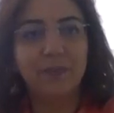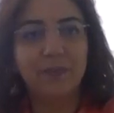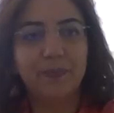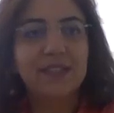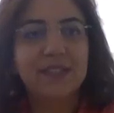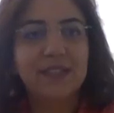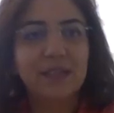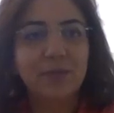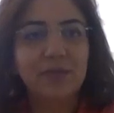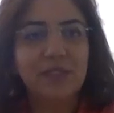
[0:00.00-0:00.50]

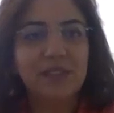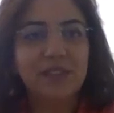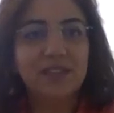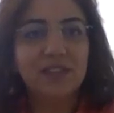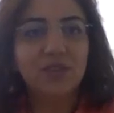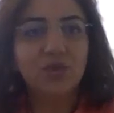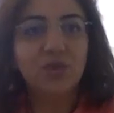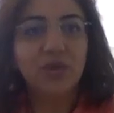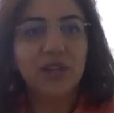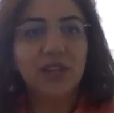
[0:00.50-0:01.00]
Similar
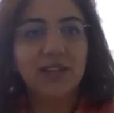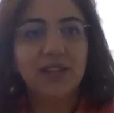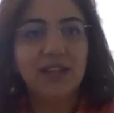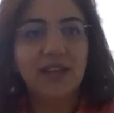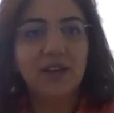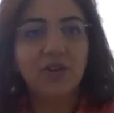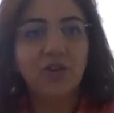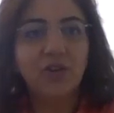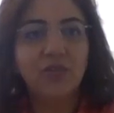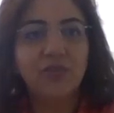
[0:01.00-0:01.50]
to a
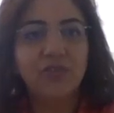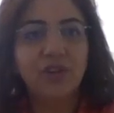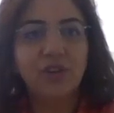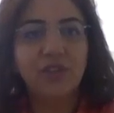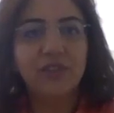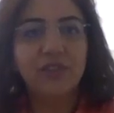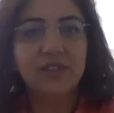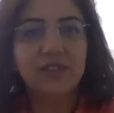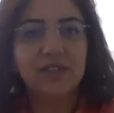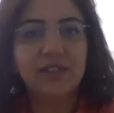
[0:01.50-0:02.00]
lack of
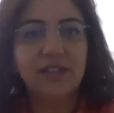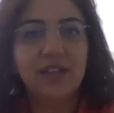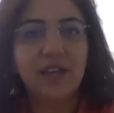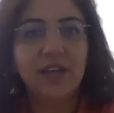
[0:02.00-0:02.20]
novelty,